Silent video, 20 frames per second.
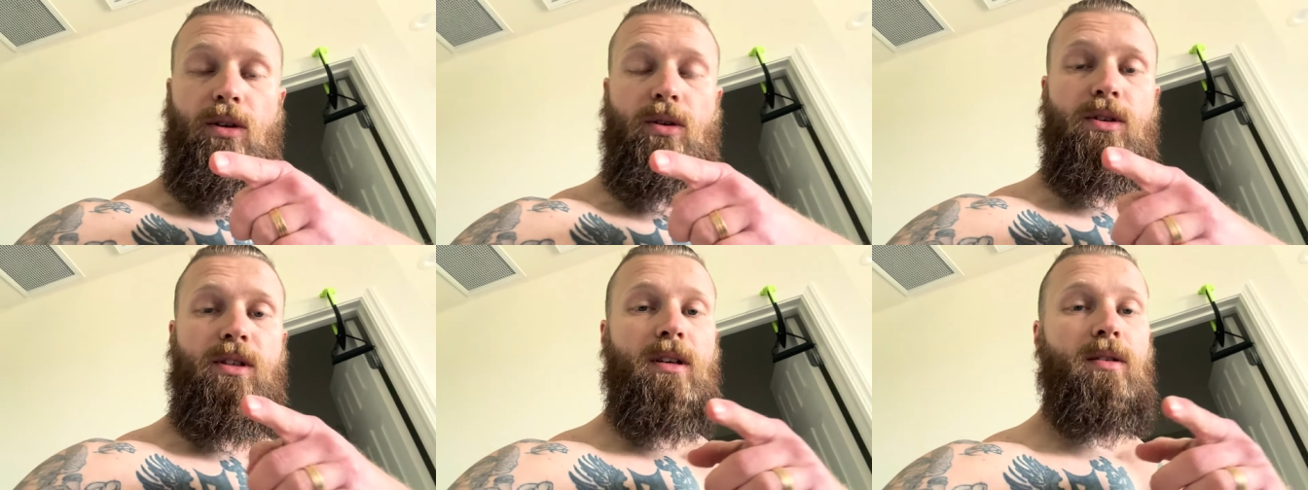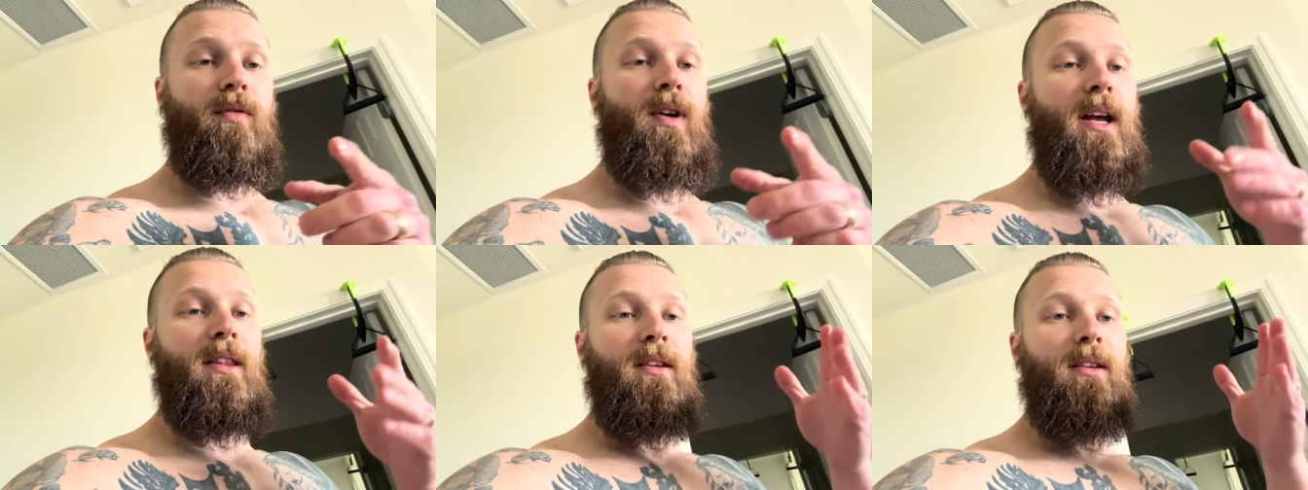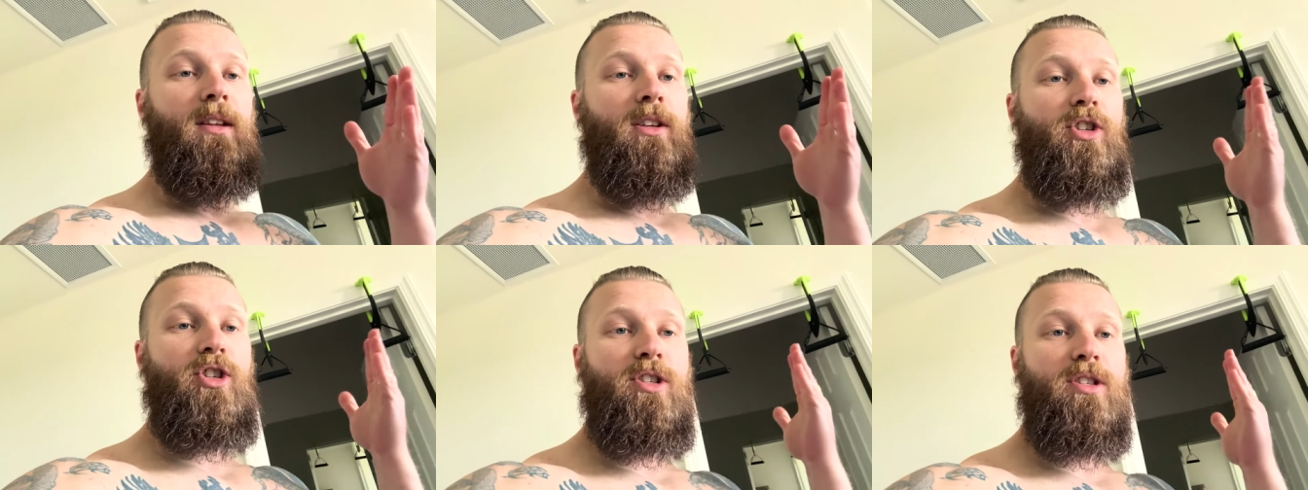use it rather
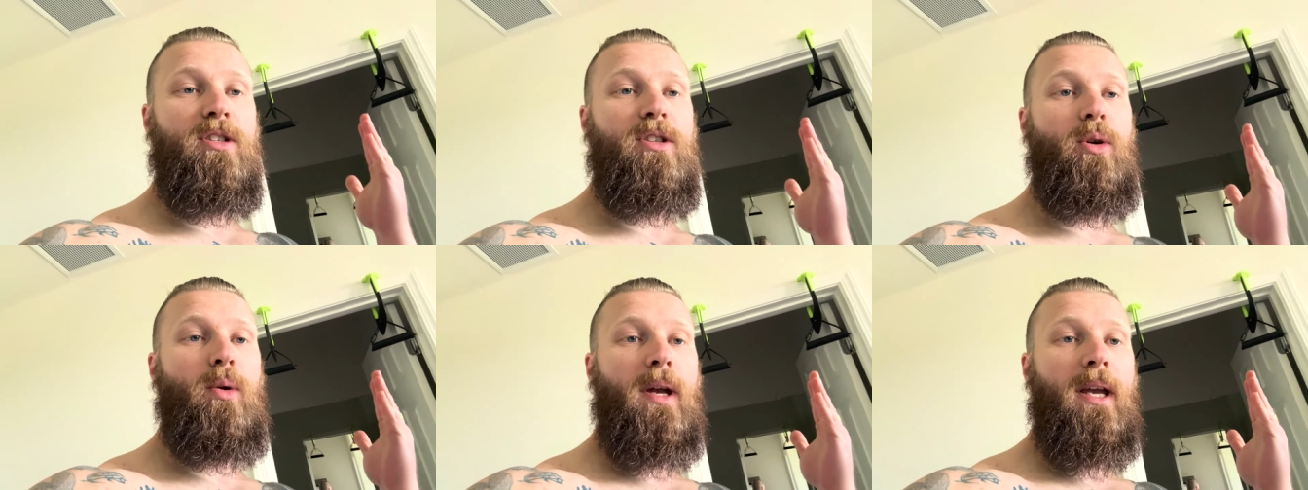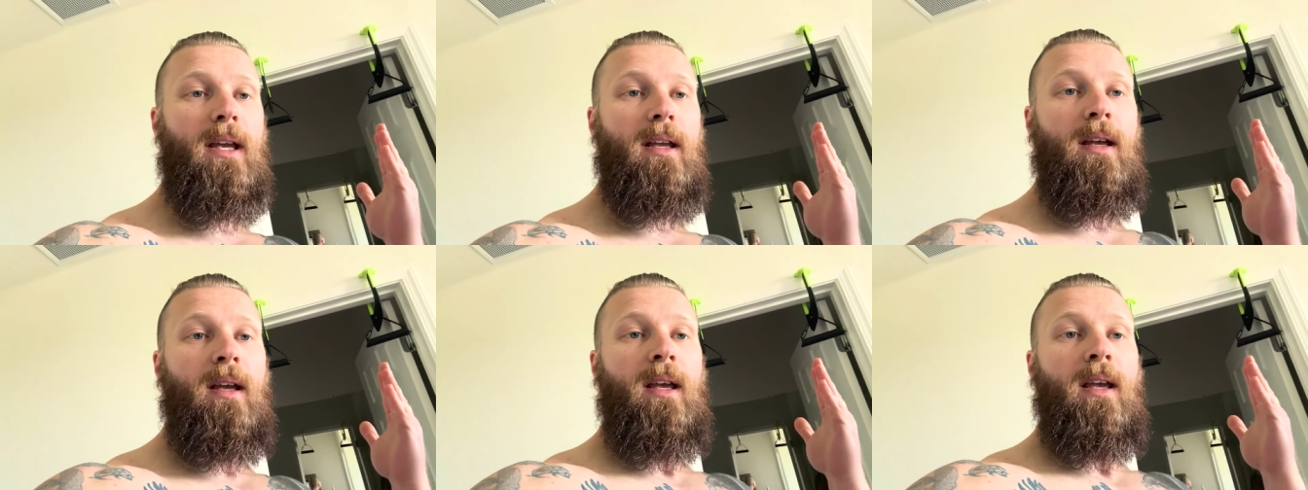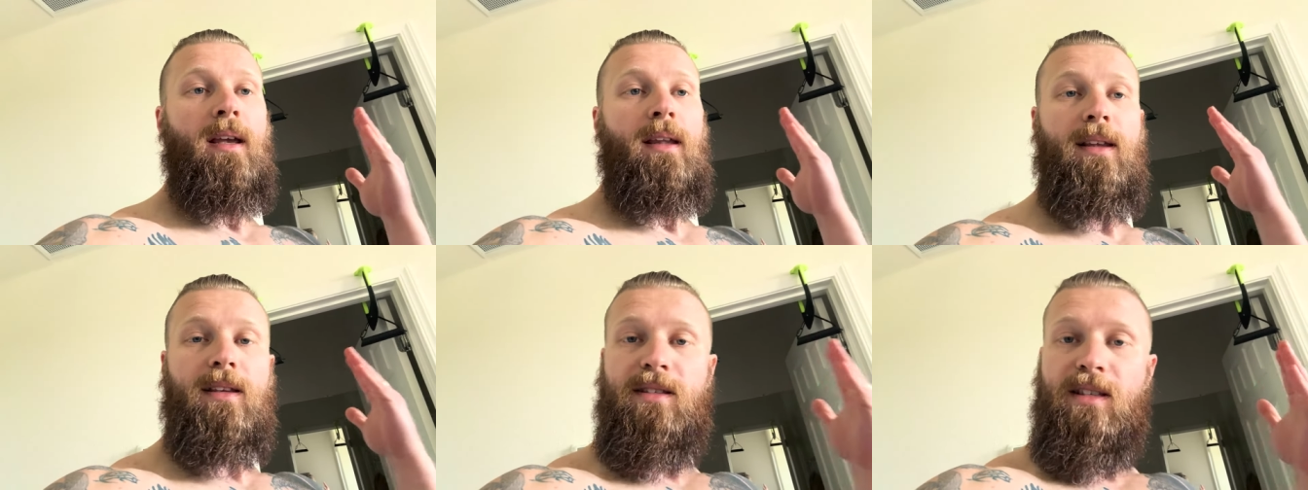than just doing
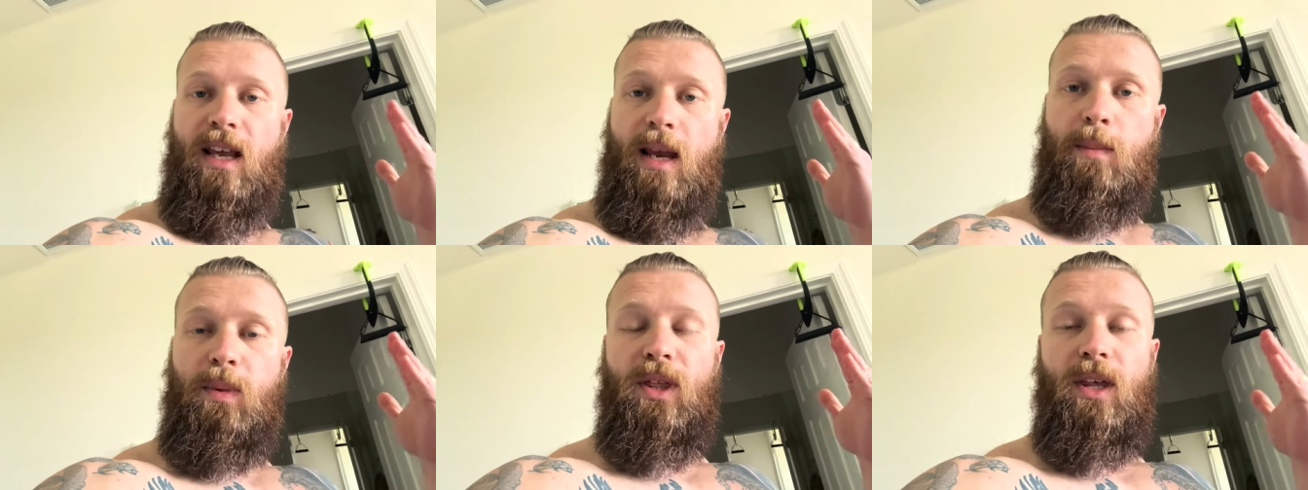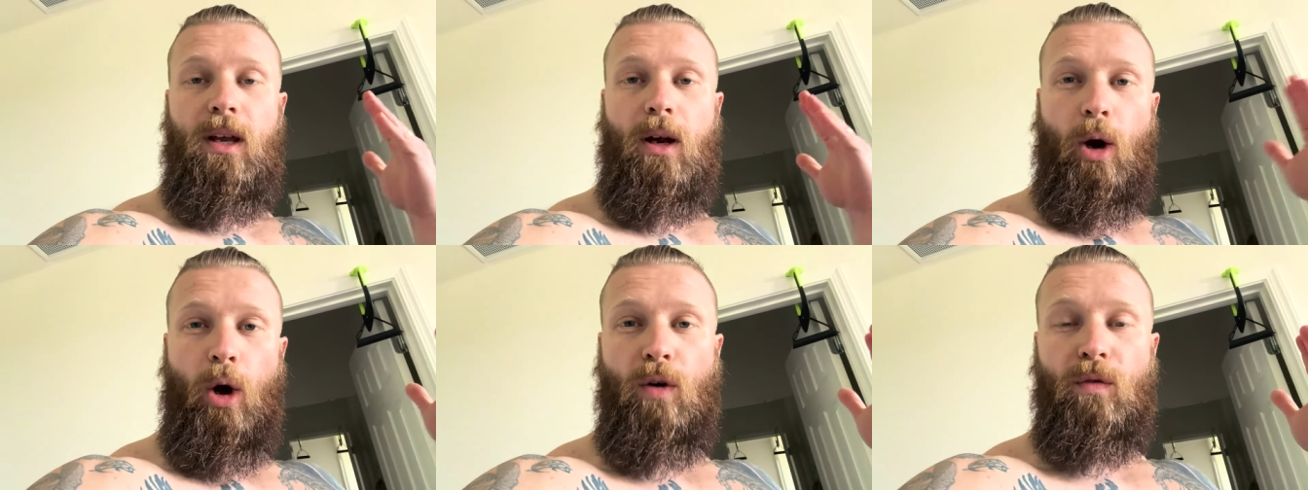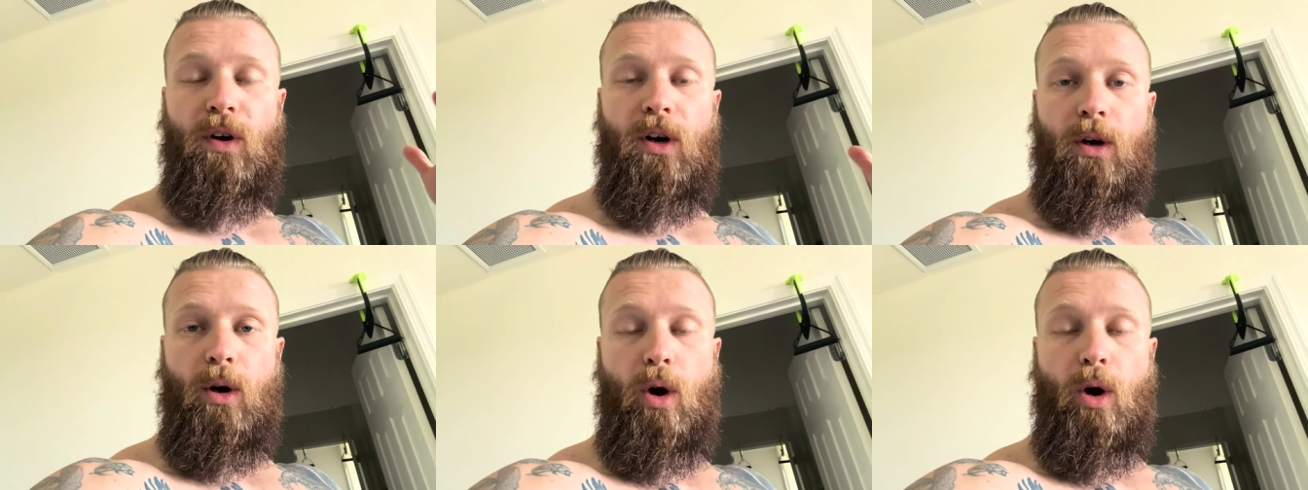the same thing over and